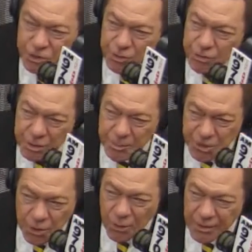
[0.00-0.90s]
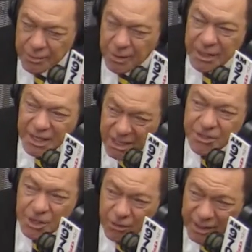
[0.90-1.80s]
Jr. to be so on the money.
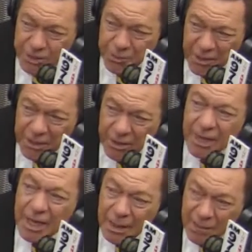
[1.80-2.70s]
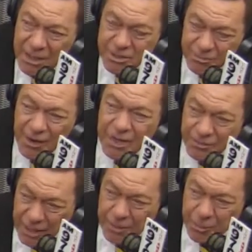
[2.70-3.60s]
He's a great speaker and made some vital
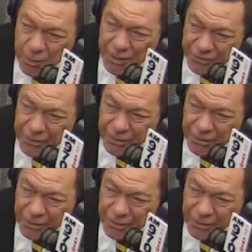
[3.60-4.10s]
points.